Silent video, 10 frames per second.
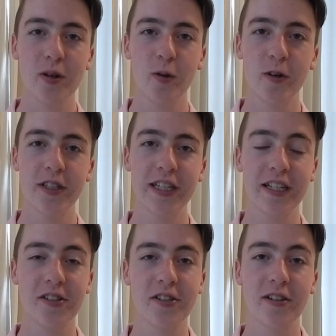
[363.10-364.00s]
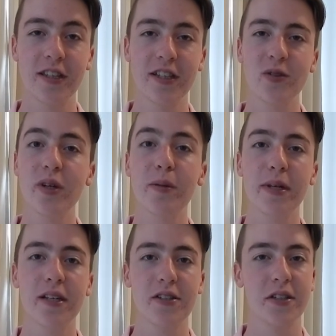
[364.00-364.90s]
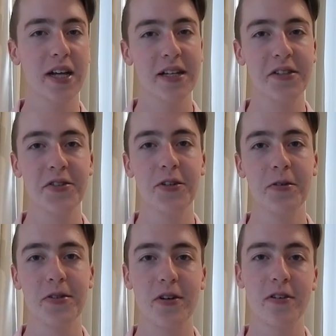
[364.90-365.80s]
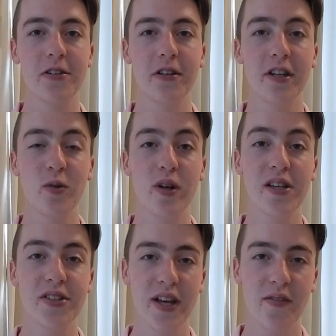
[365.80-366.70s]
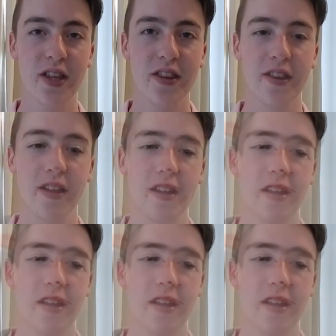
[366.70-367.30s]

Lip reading: to record things during this week because classes don't start until the 27th.